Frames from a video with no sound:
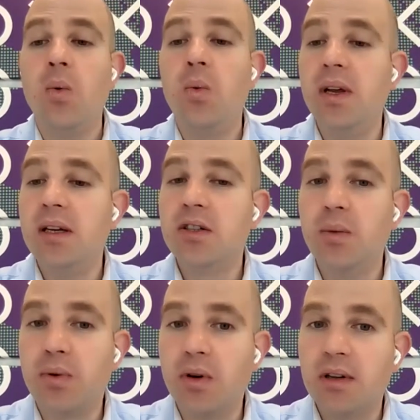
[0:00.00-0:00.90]
We
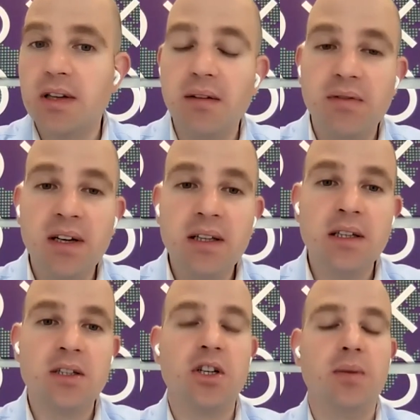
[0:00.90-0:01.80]
support
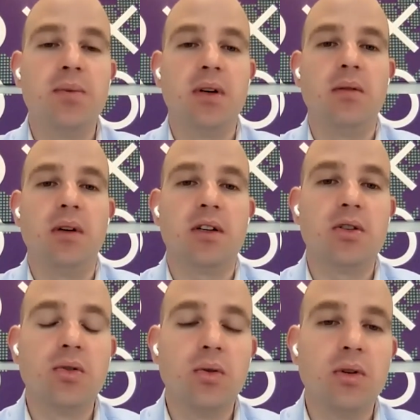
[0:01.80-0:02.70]
NVIDIA's GPU Direct
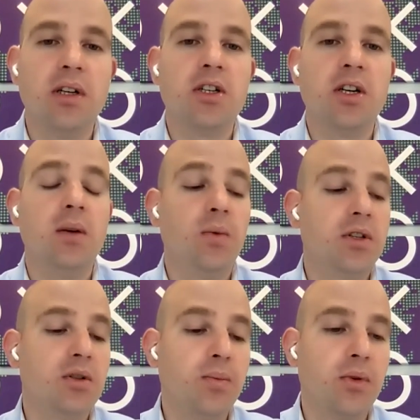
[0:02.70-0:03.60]
Storage, and we
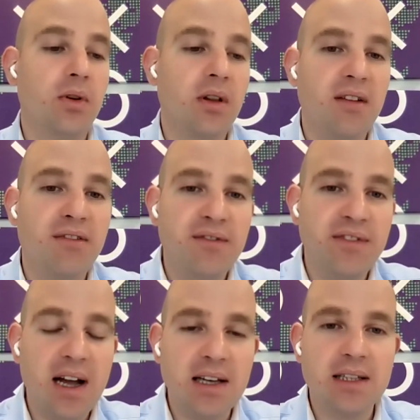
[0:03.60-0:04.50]
support the
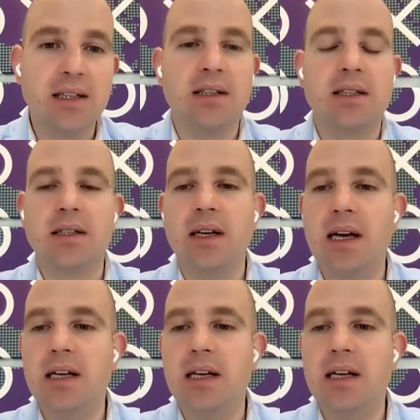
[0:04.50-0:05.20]
fastest